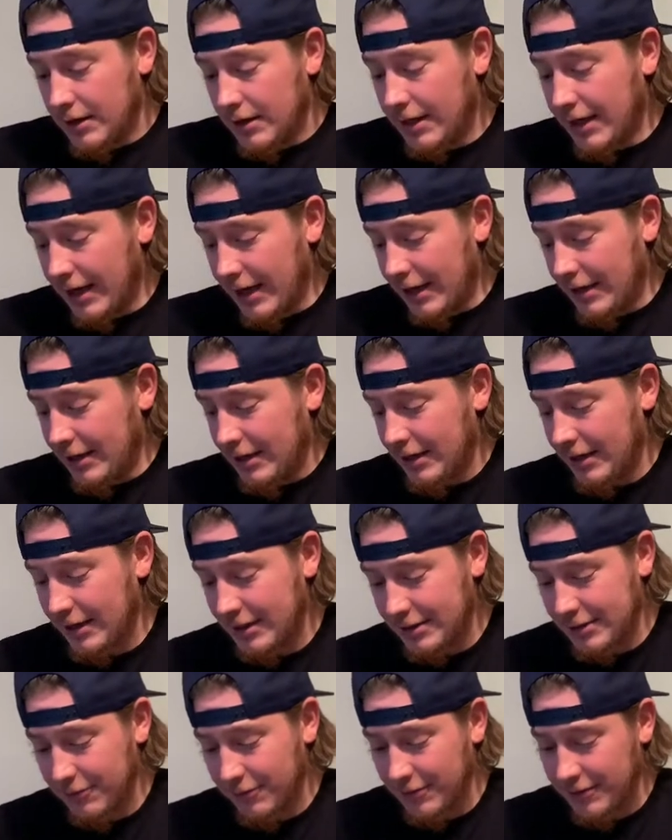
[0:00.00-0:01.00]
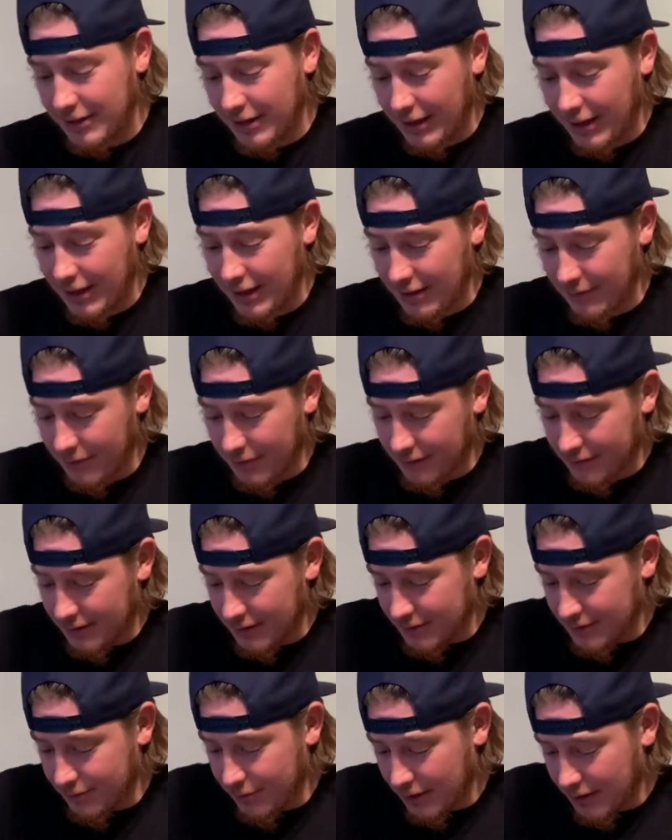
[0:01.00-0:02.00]
Yeah, So one thing I hate about
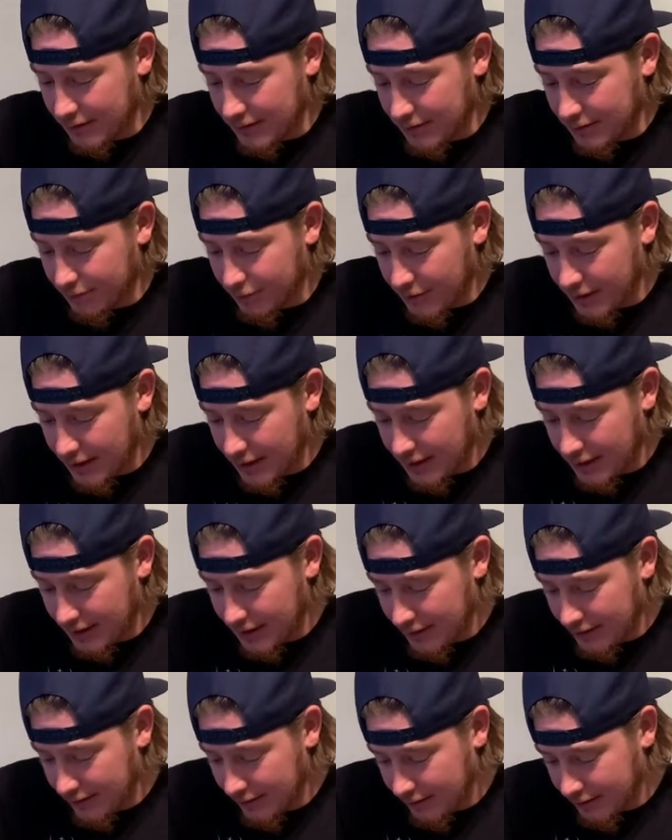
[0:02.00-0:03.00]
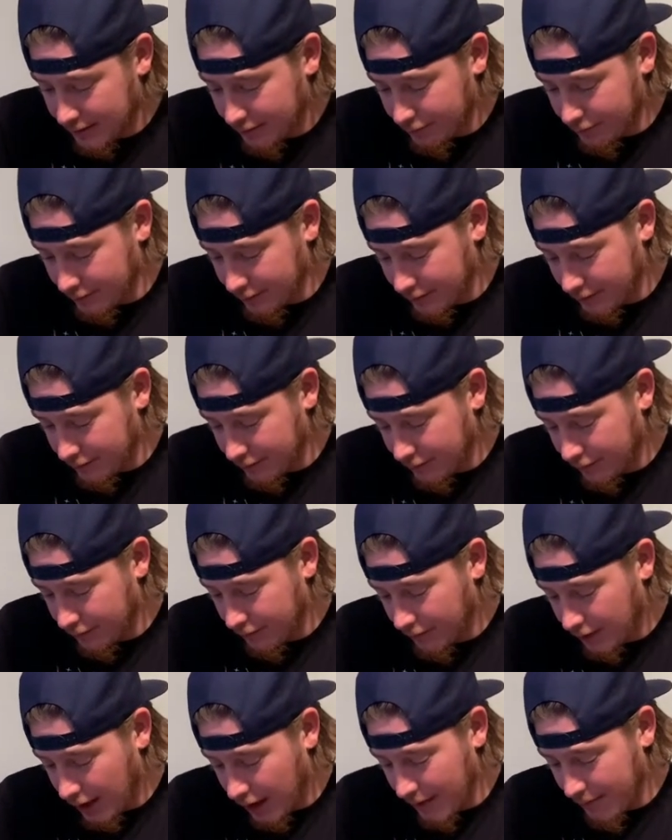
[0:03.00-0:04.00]
these boxes, but he looks really
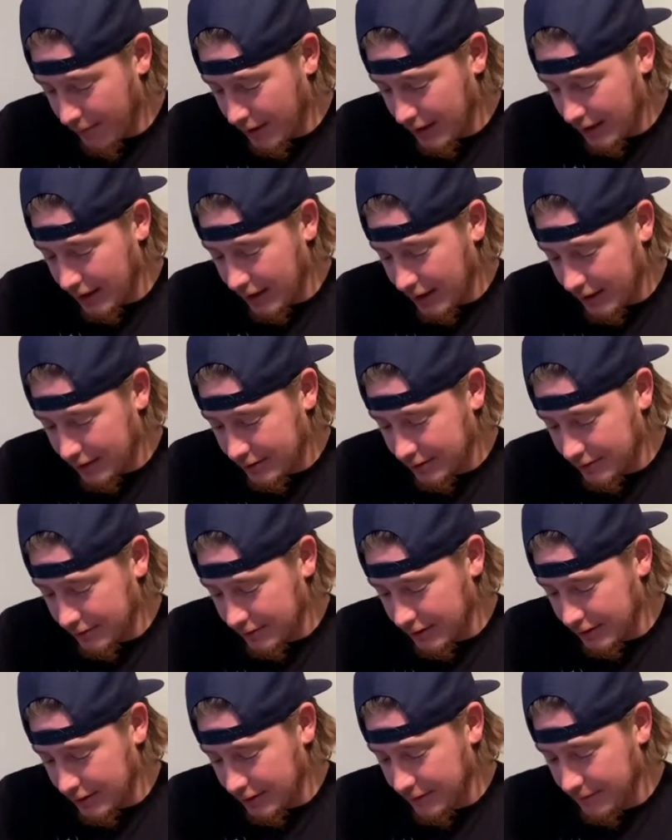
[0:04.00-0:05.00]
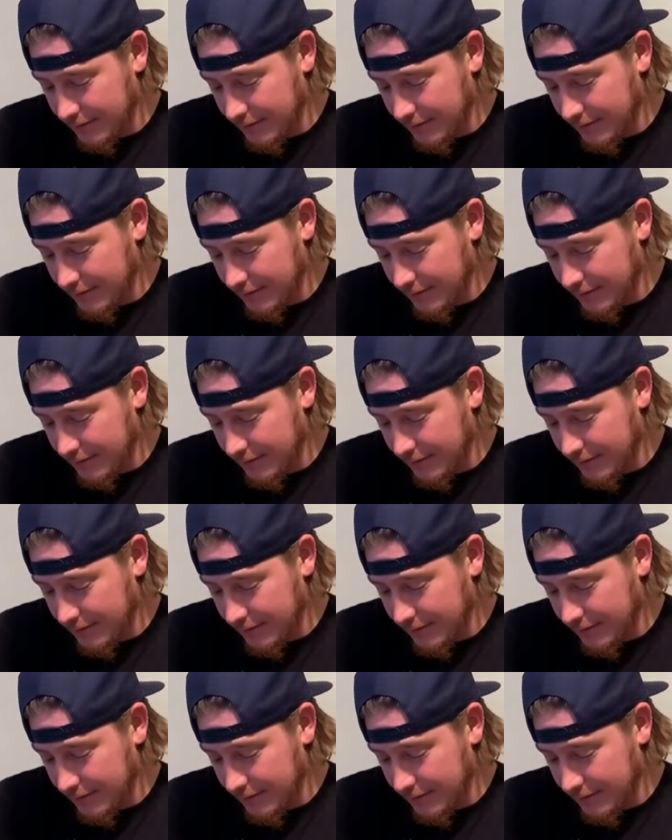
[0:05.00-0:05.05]
cool. I might actually